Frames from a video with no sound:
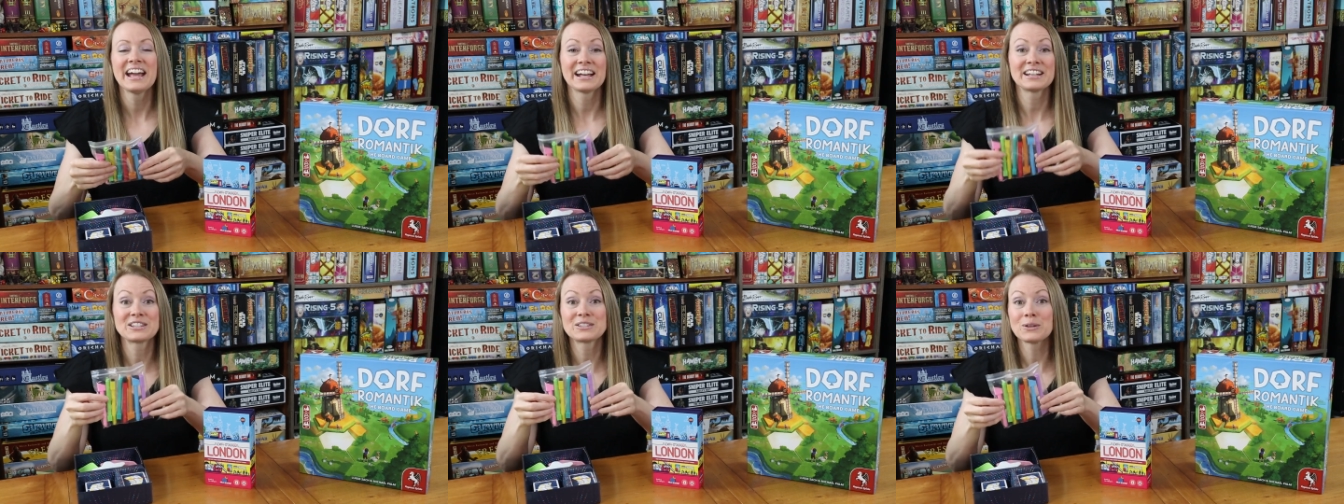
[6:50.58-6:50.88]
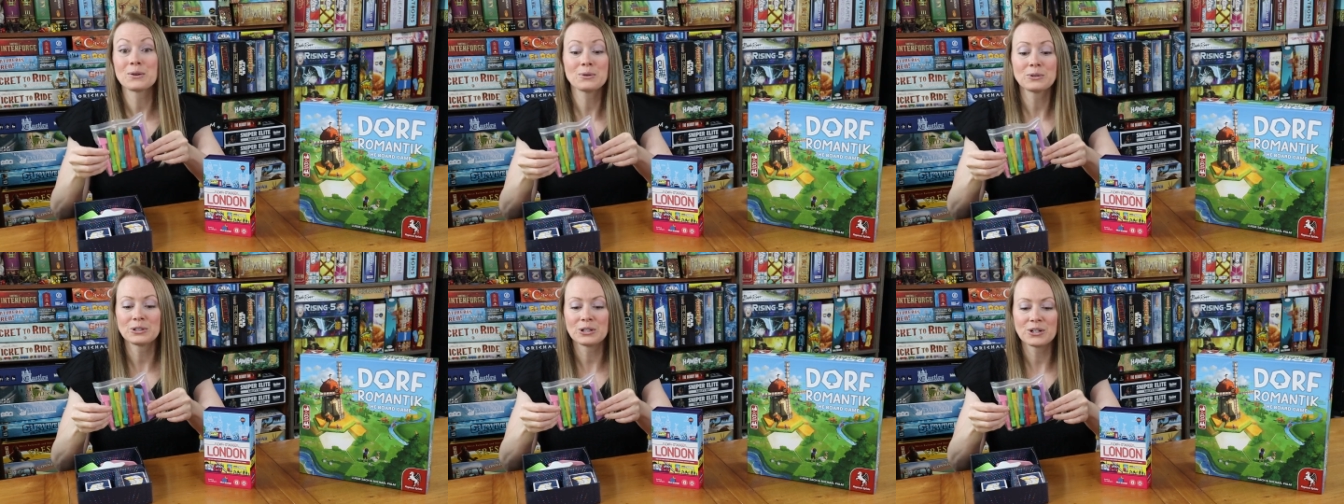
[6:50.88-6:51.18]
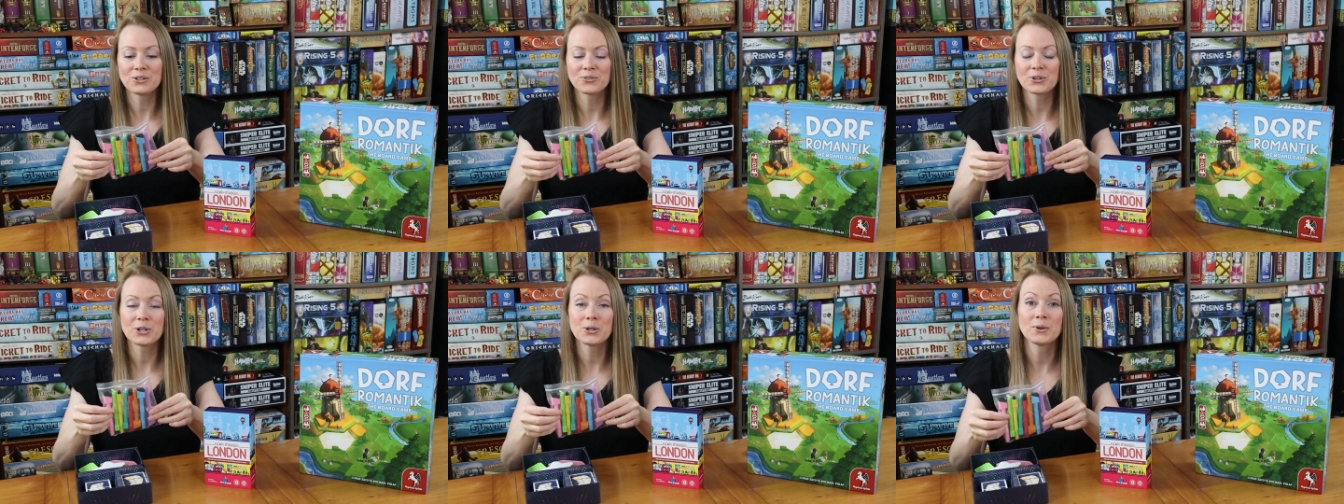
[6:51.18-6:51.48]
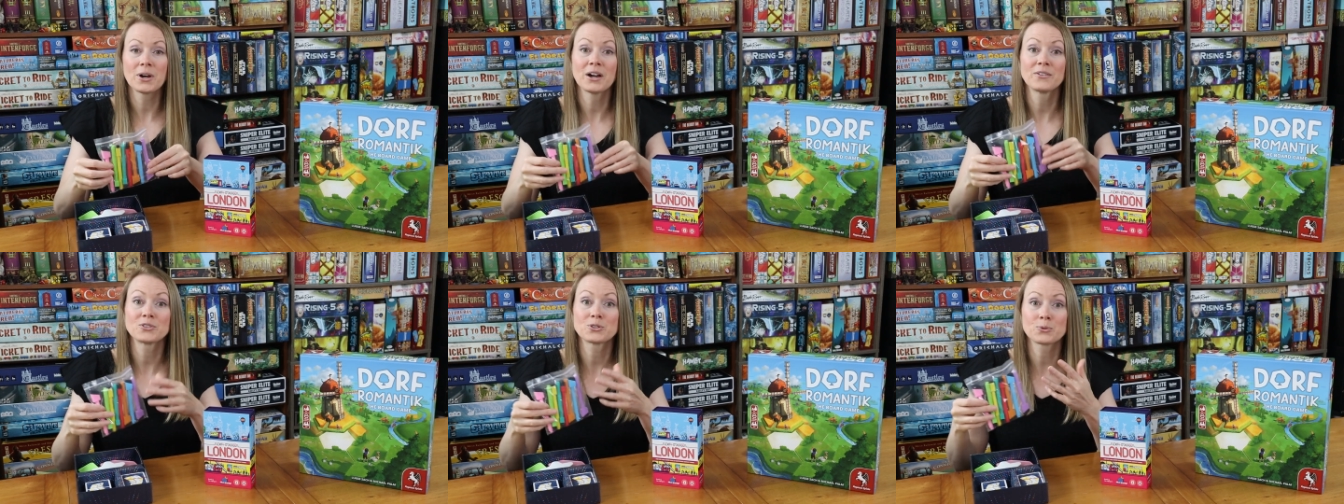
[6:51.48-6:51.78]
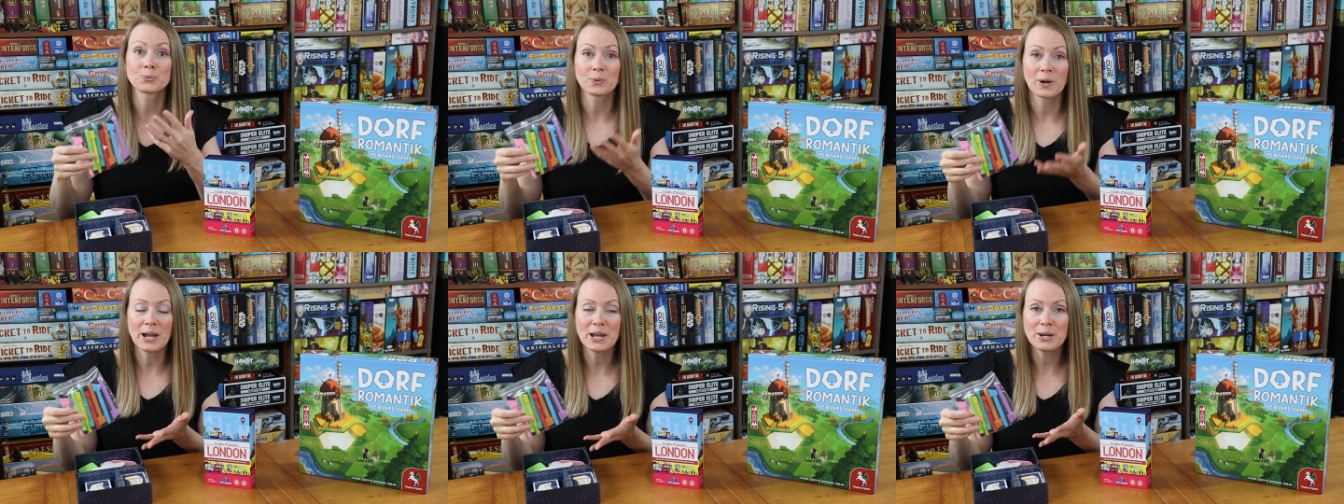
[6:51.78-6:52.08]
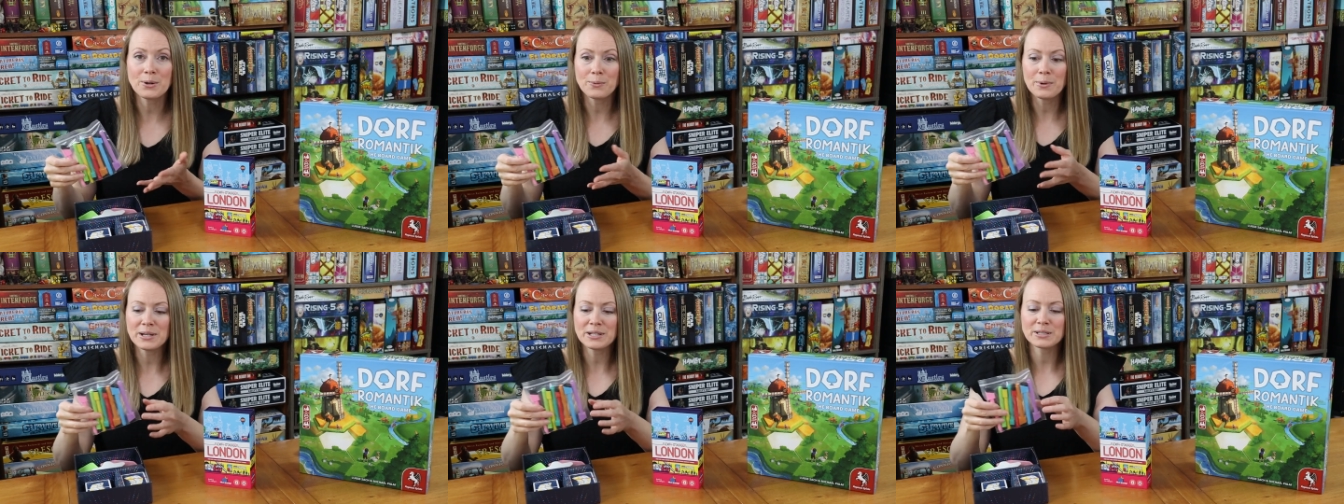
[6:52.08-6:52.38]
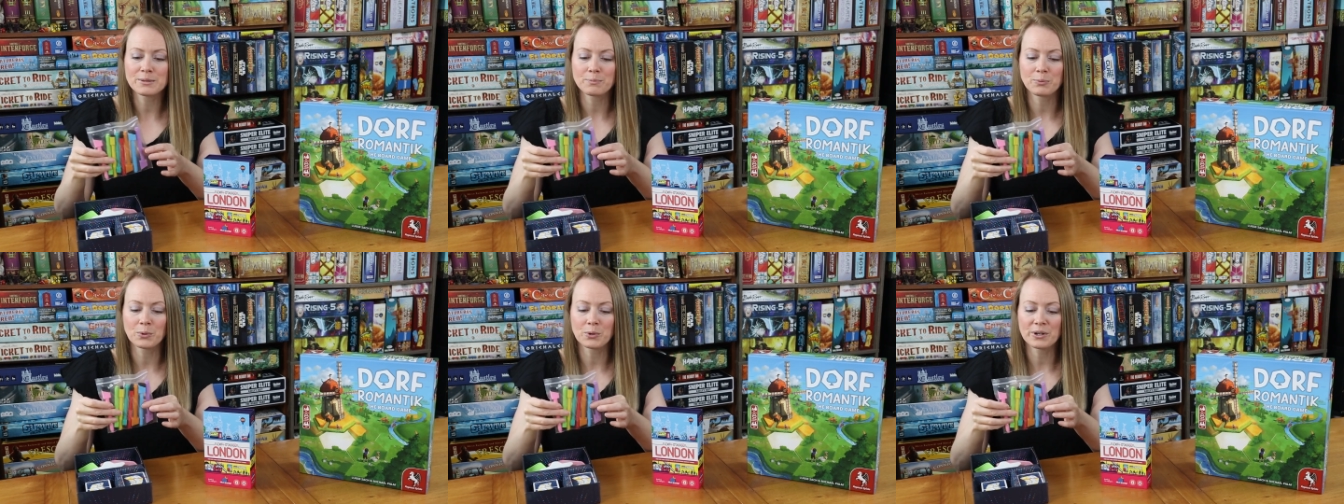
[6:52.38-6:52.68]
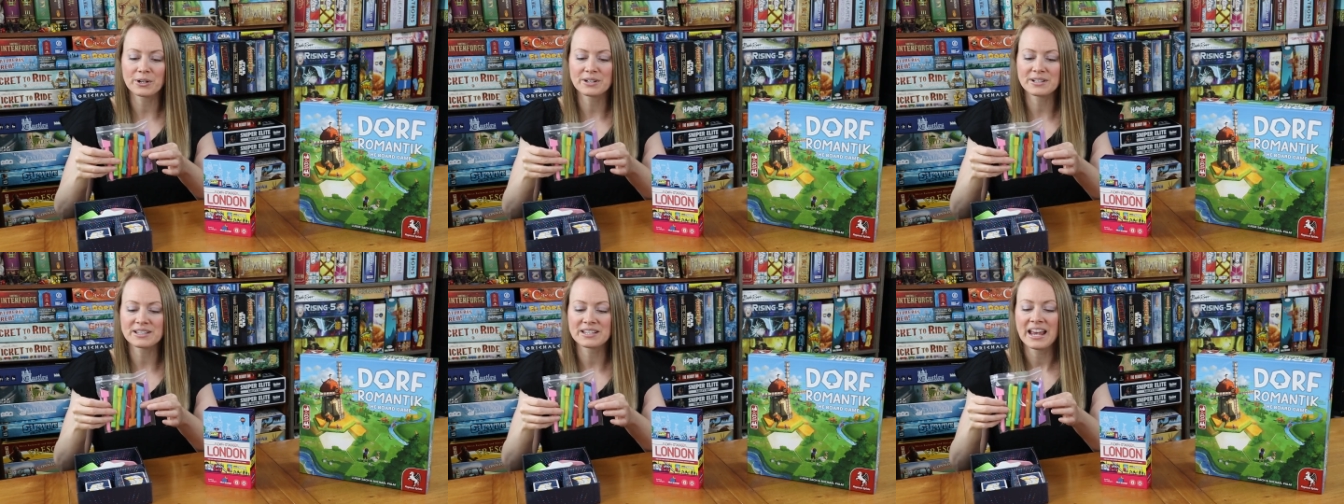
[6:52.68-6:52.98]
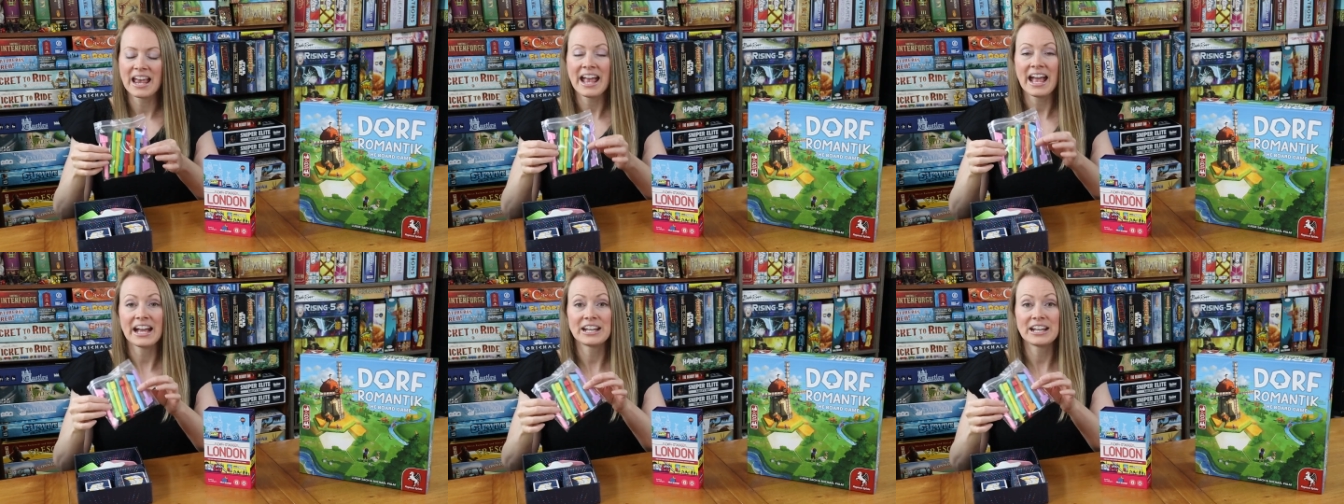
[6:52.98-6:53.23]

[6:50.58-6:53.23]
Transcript: and So Clover, you have dry erase boards